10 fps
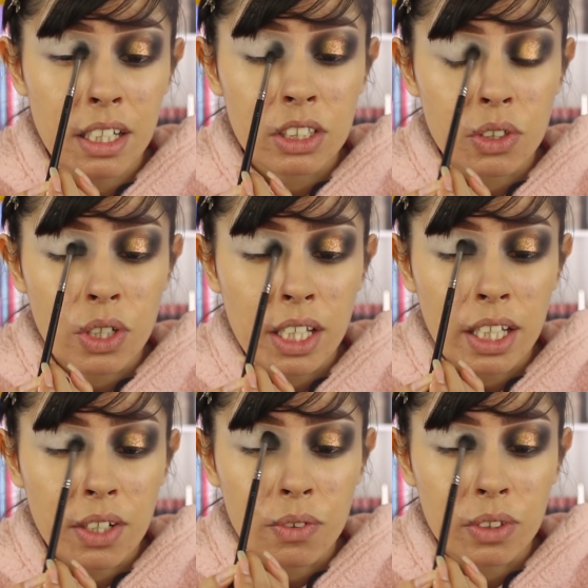It's gonna create
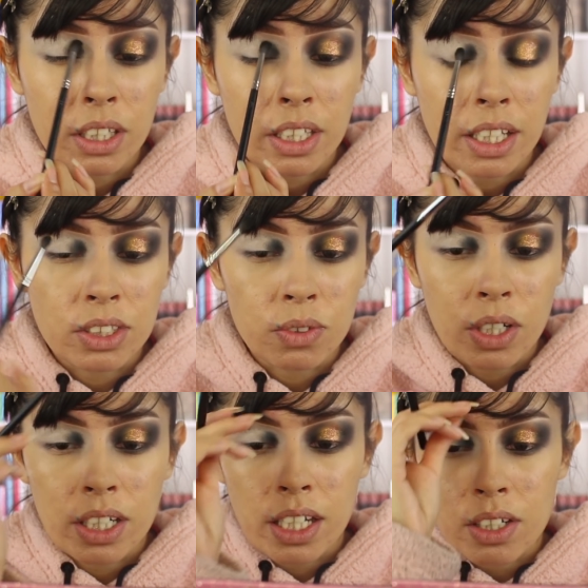like a really nice
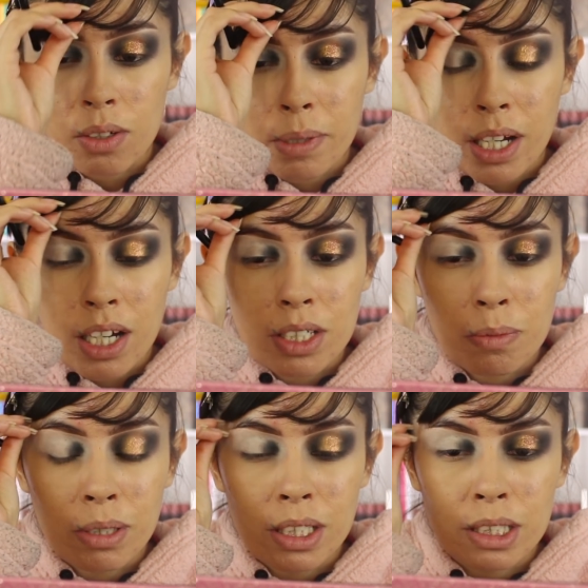gradient. Oh my
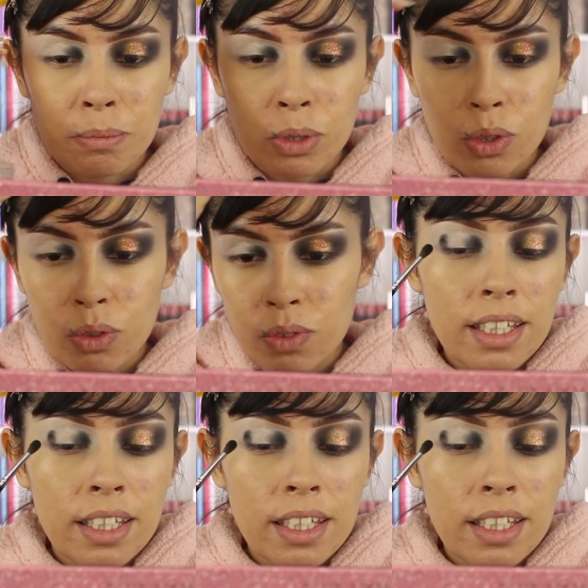gosh, please move.